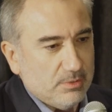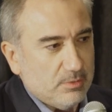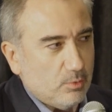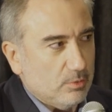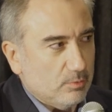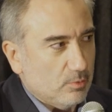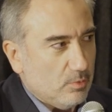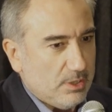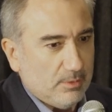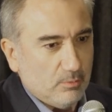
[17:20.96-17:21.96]
there was World
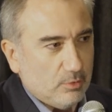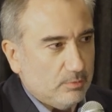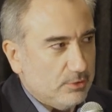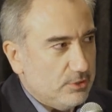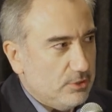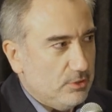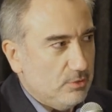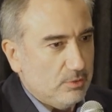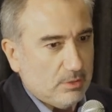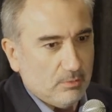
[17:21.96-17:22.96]
War I, World War
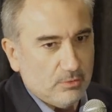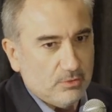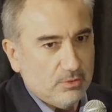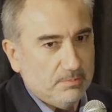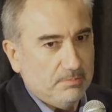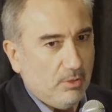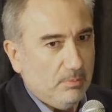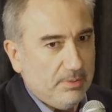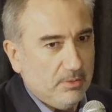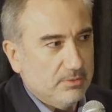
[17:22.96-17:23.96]
II, there was Pol
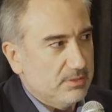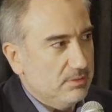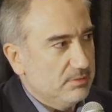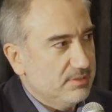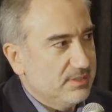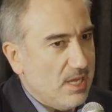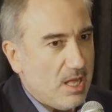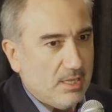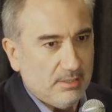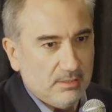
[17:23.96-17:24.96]
Pot and
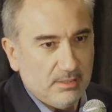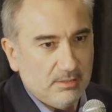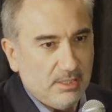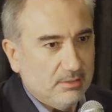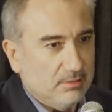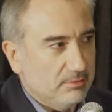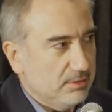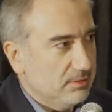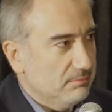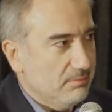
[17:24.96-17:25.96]
Stalin and Hitler
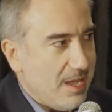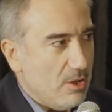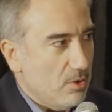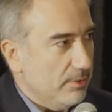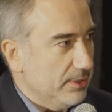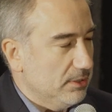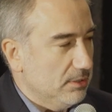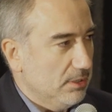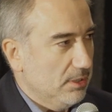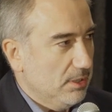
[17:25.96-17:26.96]
and Mao
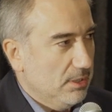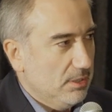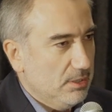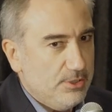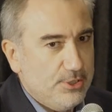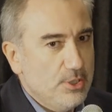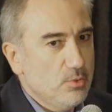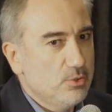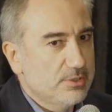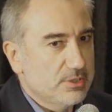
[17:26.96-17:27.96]
and
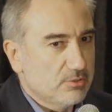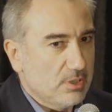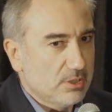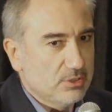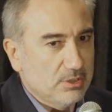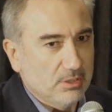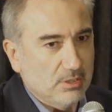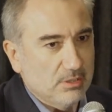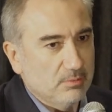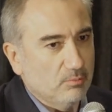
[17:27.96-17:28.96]
huge
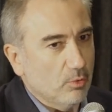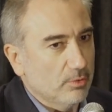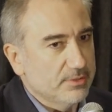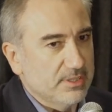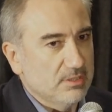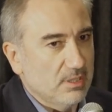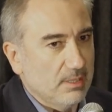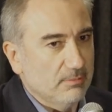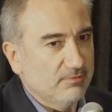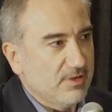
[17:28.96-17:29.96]
destruction and wars in the
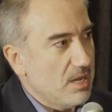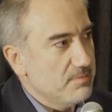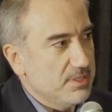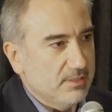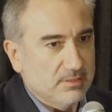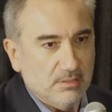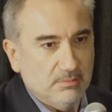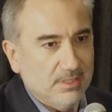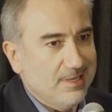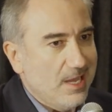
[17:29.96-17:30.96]
name of
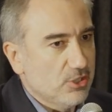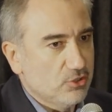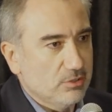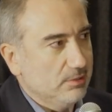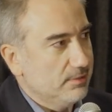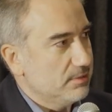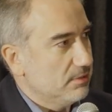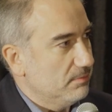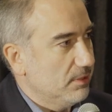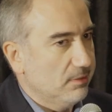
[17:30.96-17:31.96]
communism and
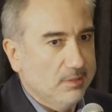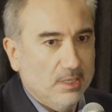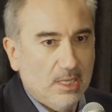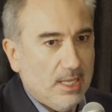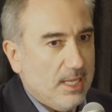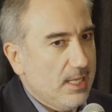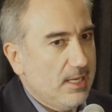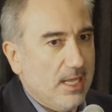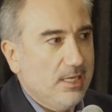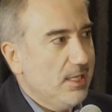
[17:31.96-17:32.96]
nationalism and
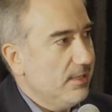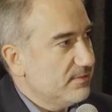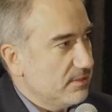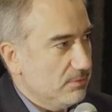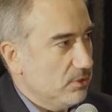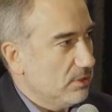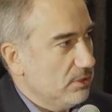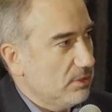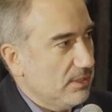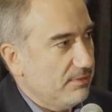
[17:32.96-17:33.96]
any ism
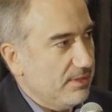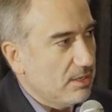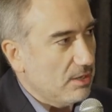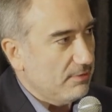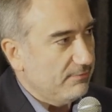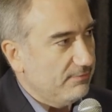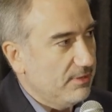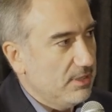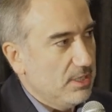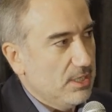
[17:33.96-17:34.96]
you can think of.